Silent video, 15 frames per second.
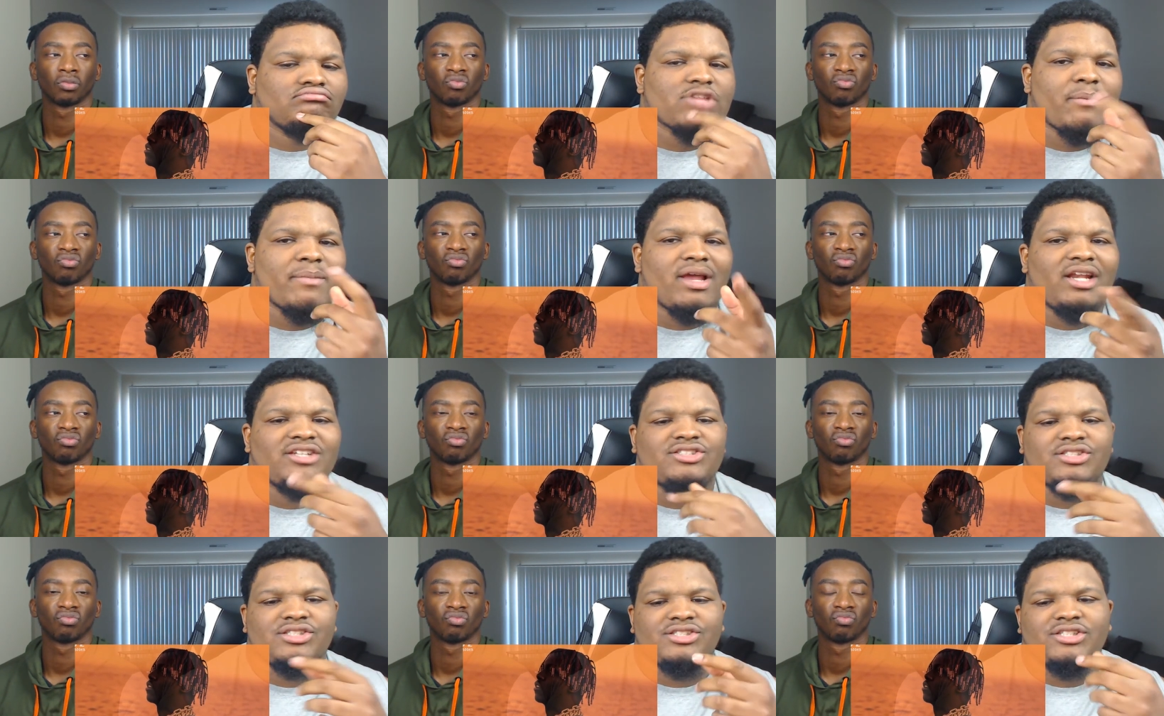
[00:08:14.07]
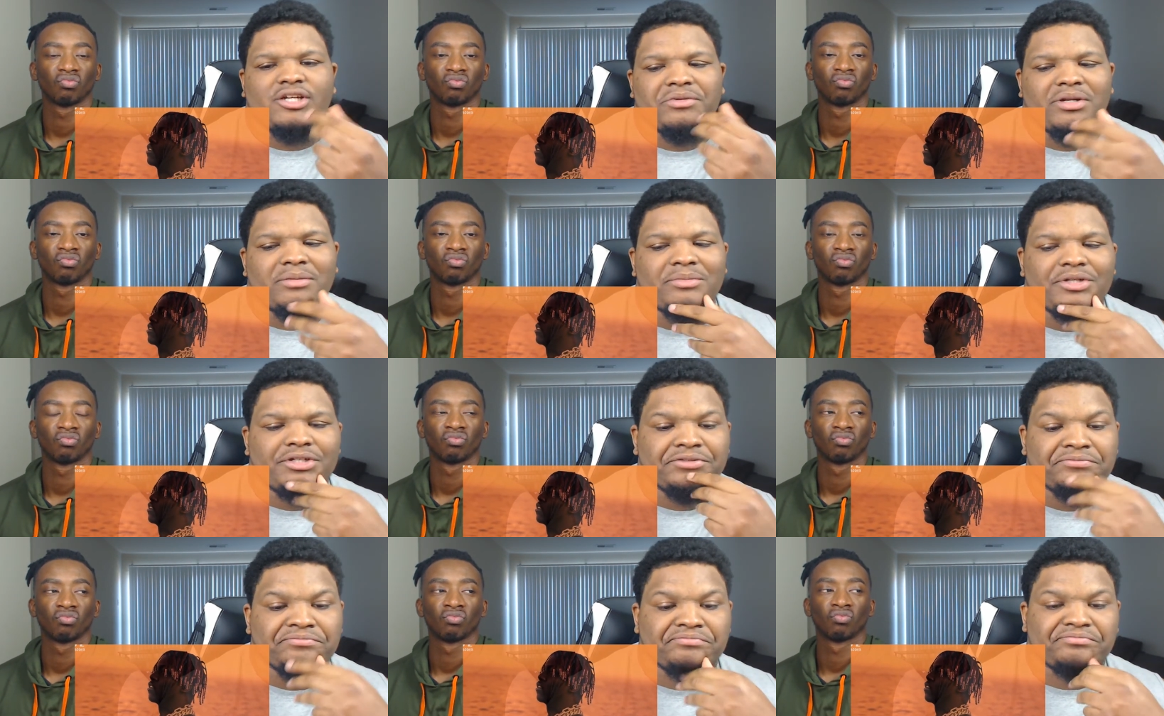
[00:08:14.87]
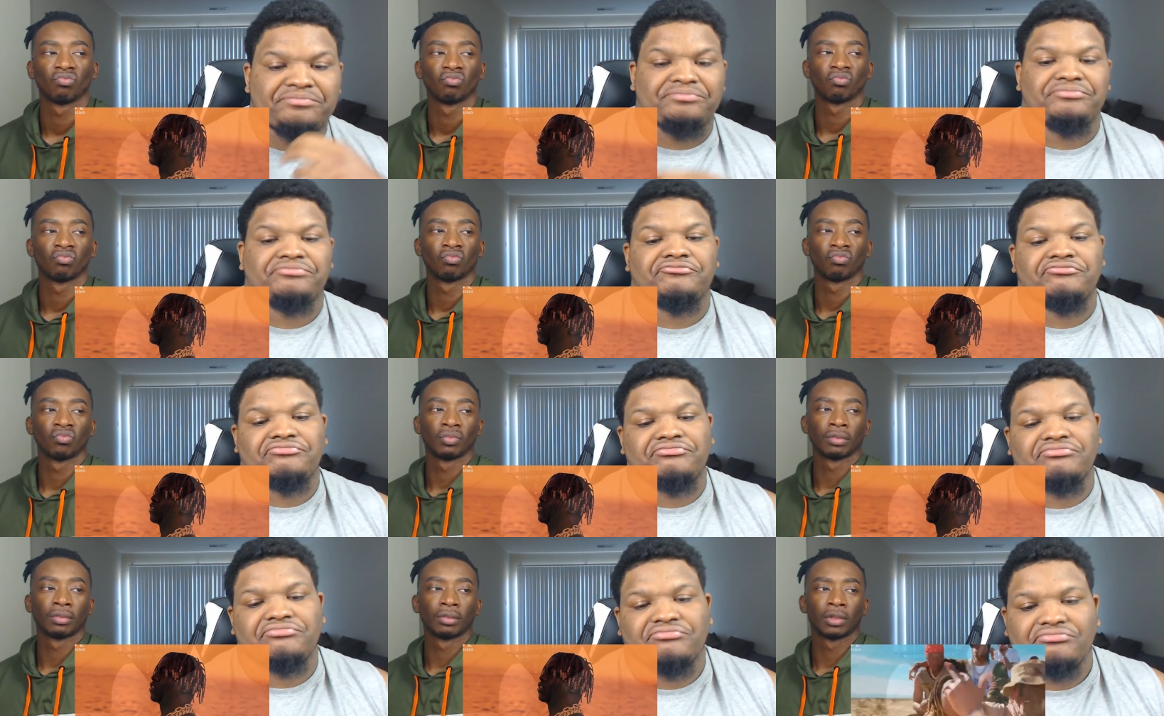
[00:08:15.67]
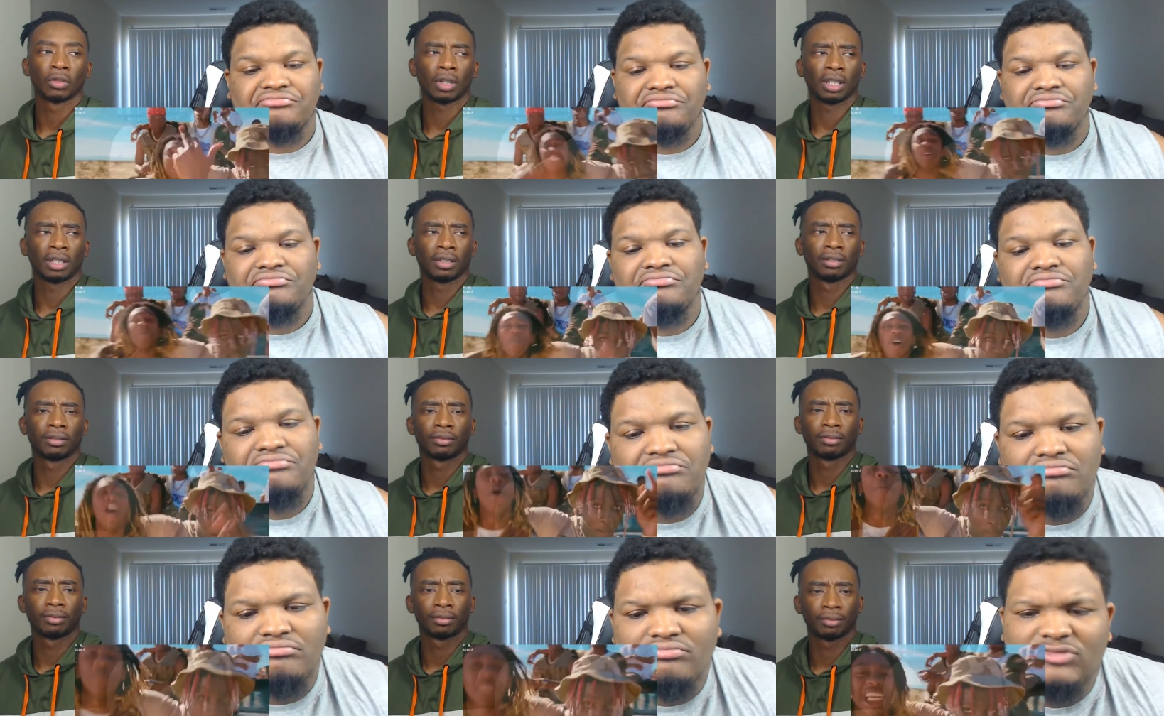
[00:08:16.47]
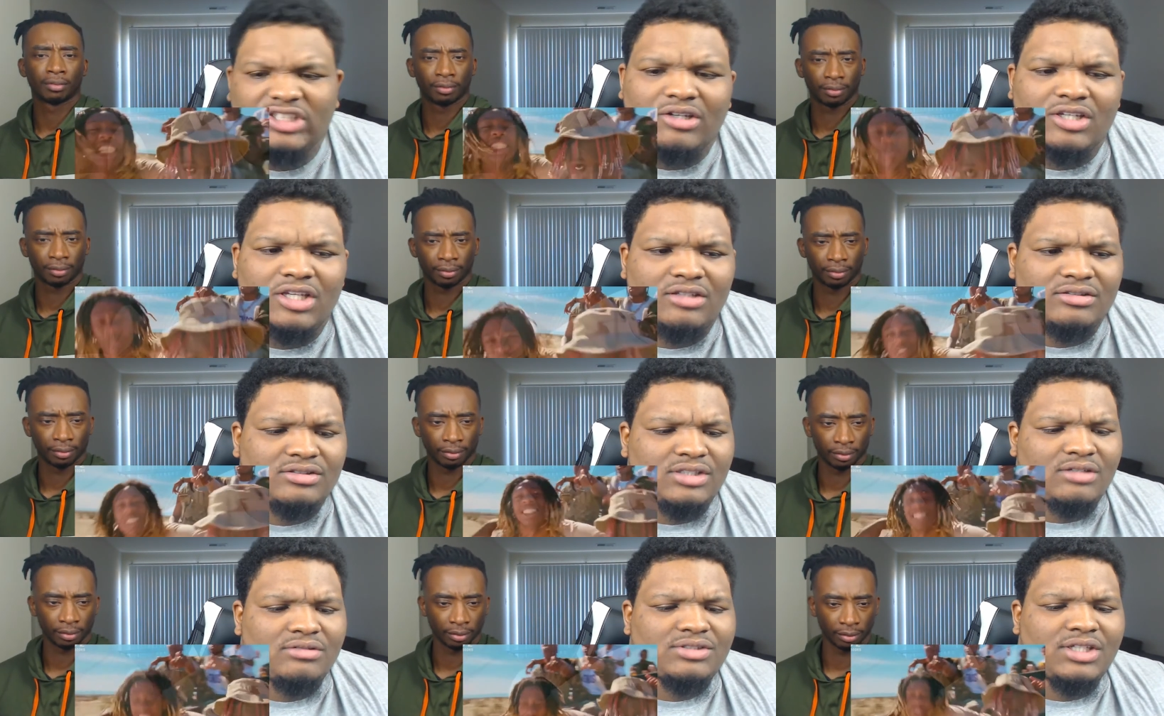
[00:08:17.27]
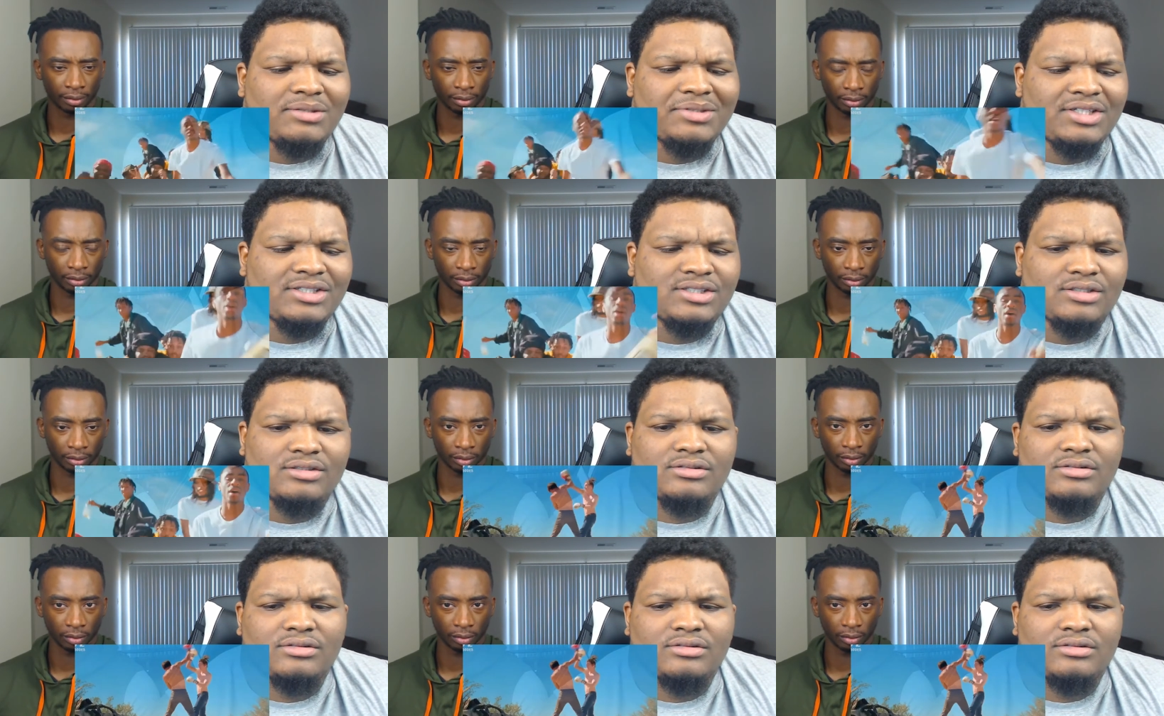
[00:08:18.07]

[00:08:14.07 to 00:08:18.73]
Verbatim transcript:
Speaker 1: I might listen to the song when I'm done. Why? Song keep seem sing decent.